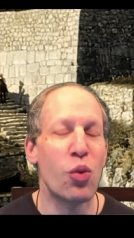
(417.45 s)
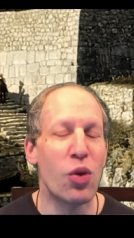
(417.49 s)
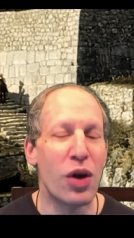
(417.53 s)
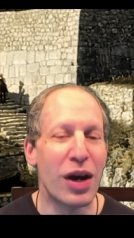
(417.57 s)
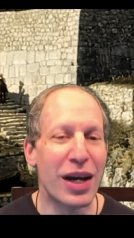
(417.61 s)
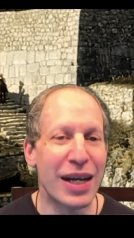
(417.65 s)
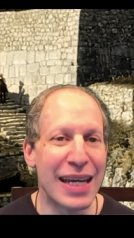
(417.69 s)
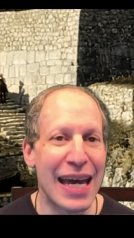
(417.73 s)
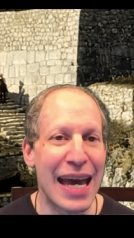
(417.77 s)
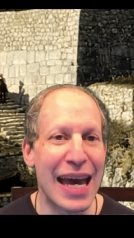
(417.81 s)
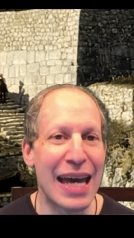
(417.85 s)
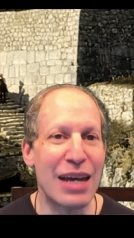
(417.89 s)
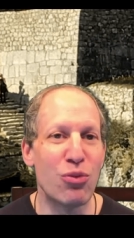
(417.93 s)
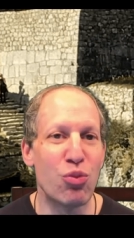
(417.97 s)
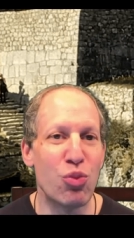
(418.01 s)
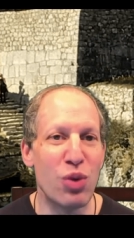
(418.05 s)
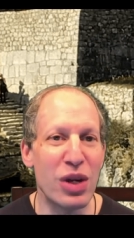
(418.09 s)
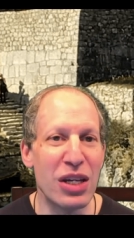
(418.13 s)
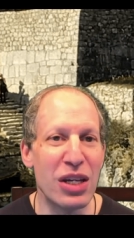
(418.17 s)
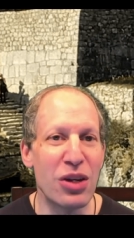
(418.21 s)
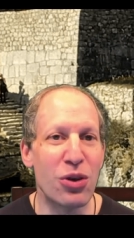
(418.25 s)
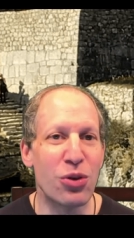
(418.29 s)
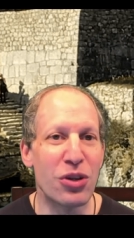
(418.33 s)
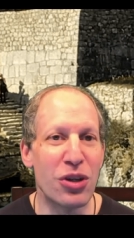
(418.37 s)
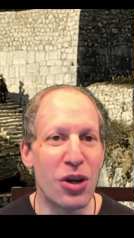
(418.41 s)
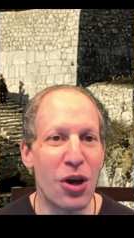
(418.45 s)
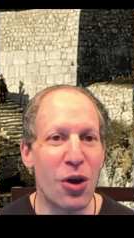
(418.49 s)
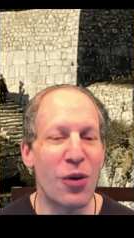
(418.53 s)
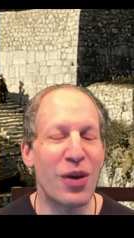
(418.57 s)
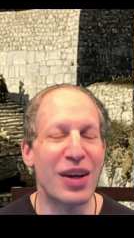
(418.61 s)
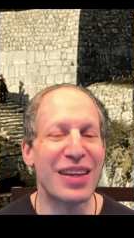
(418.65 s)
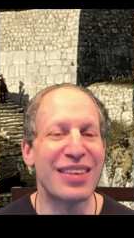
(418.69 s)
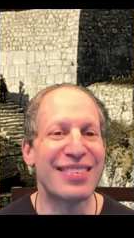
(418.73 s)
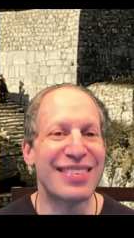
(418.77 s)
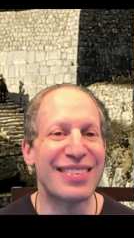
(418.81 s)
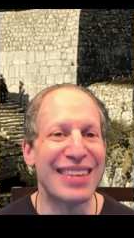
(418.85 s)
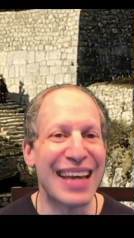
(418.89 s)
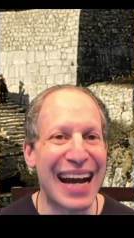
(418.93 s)
Again, we don't know
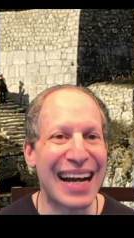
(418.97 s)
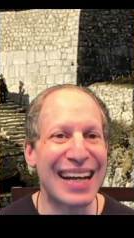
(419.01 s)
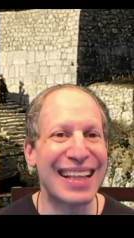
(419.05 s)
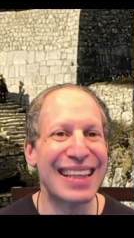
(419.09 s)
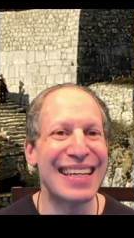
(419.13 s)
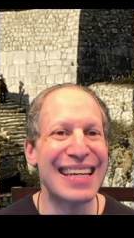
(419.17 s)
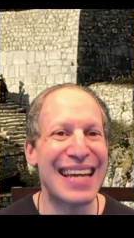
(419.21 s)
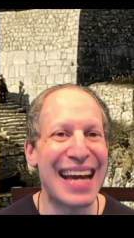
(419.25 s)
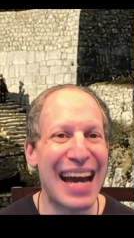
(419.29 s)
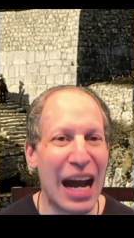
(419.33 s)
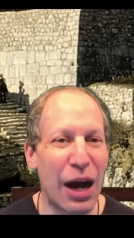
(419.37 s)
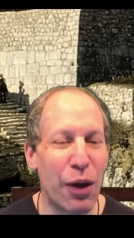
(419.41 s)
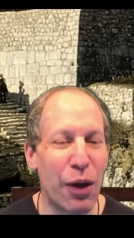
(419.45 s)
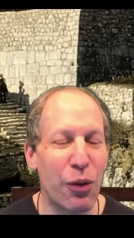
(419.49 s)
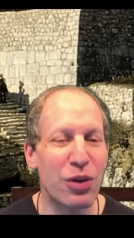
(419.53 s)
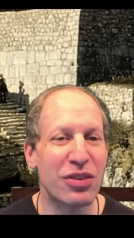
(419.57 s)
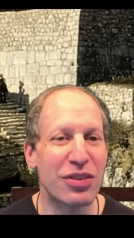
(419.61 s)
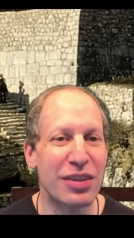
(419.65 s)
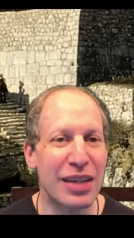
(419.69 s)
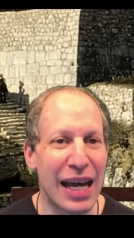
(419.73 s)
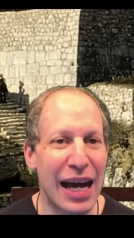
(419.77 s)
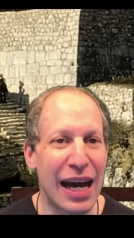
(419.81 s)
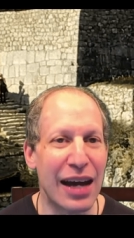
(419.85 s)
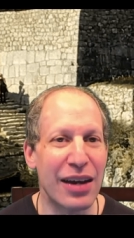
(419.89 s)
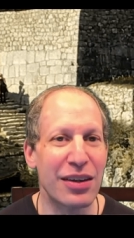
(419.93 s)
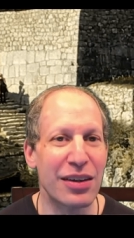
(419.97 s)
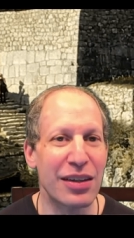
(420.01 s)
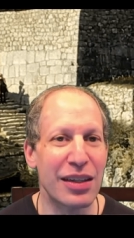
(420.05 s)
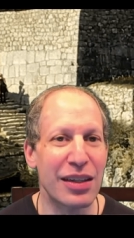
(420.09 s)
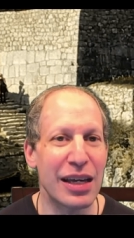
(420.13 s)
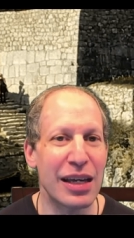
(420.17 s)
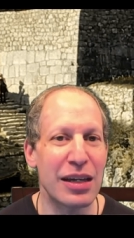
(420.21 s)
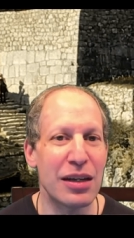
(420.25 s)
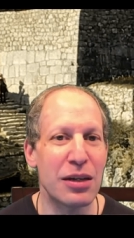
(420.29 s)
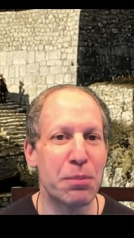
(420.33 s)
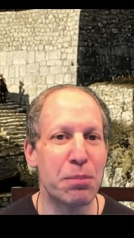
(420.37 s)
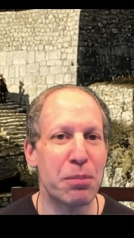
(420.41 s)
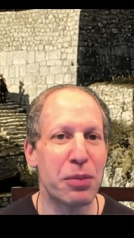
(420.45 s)
exactly how it's
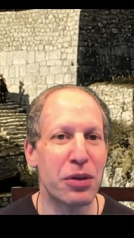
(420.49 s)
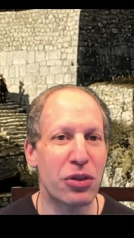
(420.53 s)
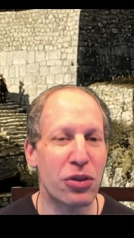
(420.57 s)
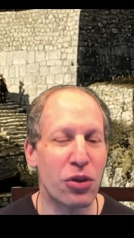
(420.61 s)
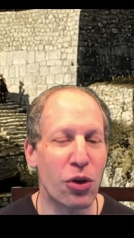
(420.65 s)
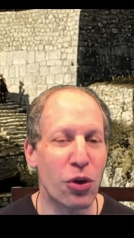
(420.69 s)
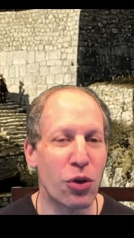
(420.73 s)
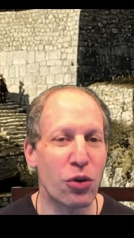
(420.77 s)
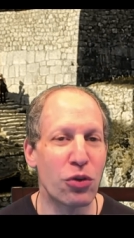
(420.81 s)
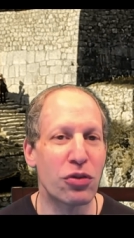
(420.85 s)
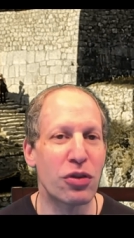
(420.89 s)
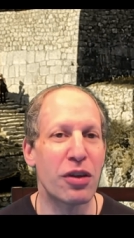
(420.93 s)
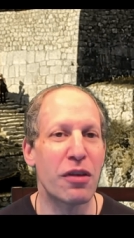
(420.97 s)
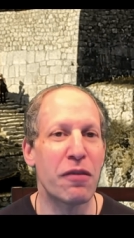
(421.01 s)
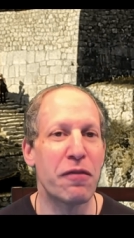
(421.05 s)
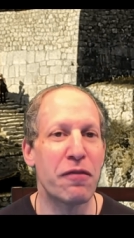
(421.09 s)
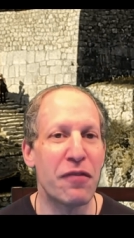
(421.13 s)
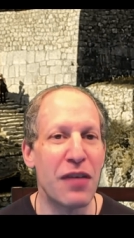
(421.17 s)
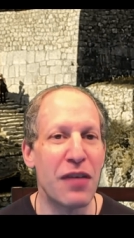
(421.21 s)
calculated, but those are the